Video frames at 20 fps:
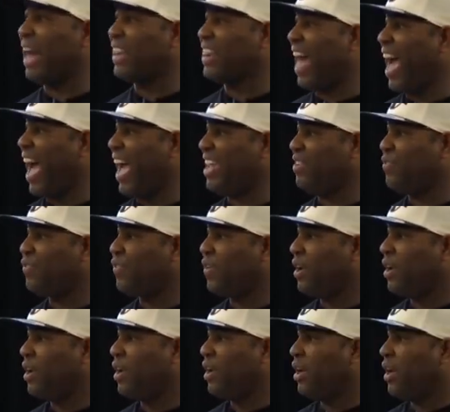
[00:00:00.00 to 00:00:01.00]
my life.
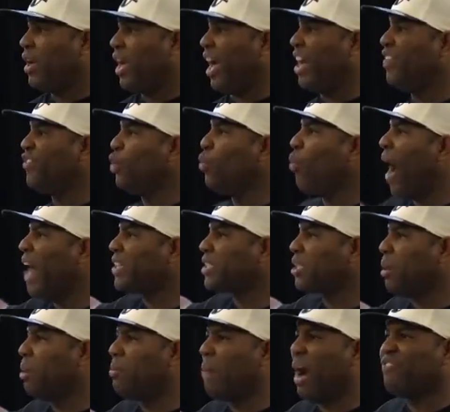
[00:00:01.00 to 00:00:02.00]
And if you watch
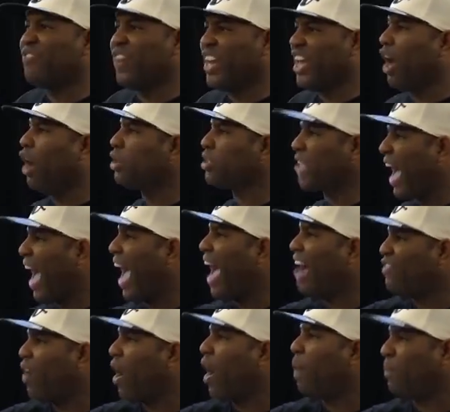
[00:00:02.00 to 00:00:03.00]
some of my videos, I
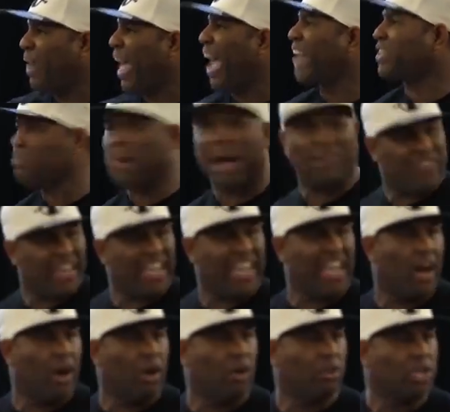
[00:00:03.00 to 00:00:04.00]
have all blacks in my
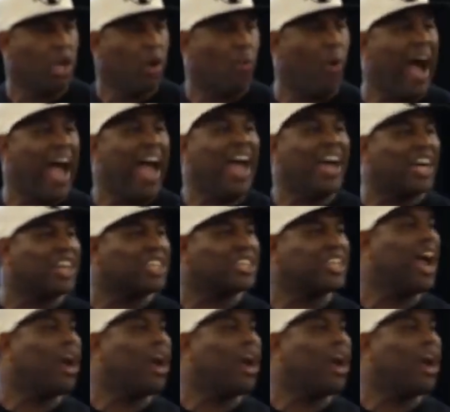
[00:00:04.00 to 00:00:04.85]
videos. Why? Because